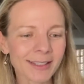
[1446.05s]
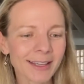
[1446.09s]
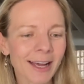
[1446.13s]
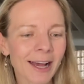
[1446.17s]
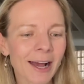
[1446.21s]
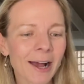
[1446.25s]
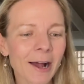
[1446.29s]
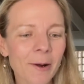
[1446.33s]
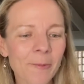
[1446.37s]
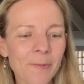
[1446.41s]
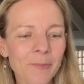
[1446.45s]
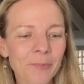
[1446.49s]

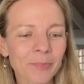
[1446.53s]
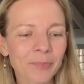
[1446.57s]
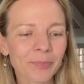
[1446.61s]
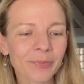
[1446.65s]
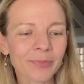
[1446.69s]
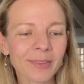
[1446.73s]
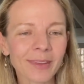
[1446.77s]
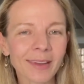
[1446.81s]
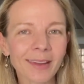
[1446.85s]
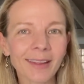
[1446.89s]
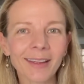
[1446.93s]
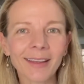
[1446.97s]

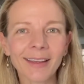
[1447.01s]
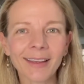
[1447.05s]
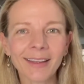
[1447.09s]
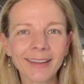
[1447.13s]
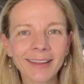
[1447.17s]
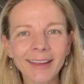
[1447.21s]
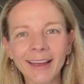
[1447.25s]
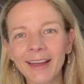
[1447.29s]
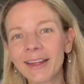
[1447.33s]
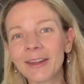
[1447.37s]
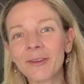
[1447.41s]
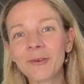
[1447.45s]

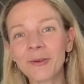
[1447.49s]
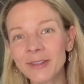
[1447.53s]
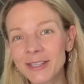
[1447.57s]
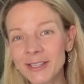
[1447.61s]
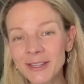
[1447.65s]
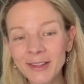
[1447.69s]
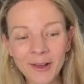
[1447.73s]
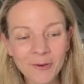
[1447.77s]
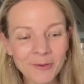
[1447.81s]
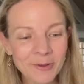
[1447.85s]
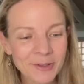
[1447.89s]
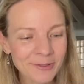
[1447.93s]
Anyway, so
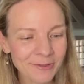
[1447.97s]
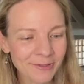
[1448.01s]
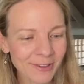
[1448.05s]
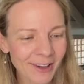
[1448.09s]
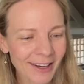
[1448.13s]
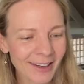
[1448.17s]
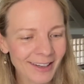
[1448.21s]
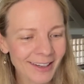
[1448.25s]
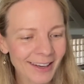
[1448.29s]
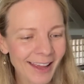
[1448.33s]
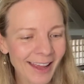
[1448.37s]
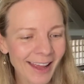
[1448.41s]
that was
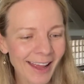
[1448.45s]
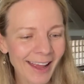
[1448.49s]
fun.